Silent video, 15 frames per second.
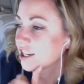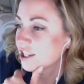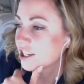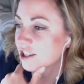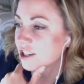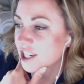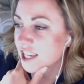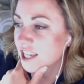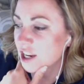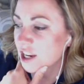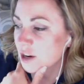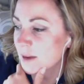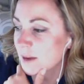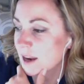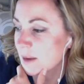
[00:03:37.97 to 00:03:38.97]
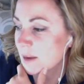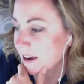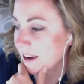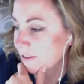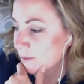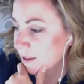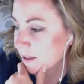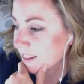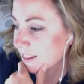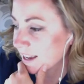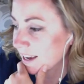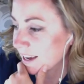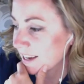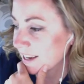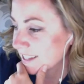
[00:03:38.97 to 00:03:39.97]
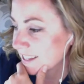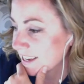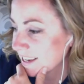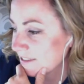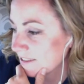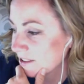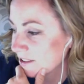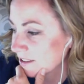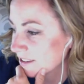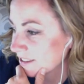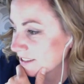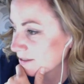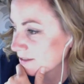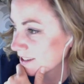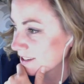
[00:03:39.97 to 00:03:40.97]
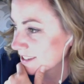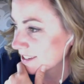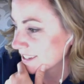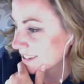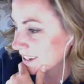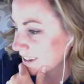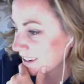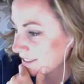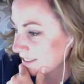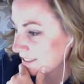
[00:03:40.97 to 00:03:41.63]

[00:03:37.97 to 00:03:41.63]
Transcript: you should get your money back from the class. They gave you the wrong stuff.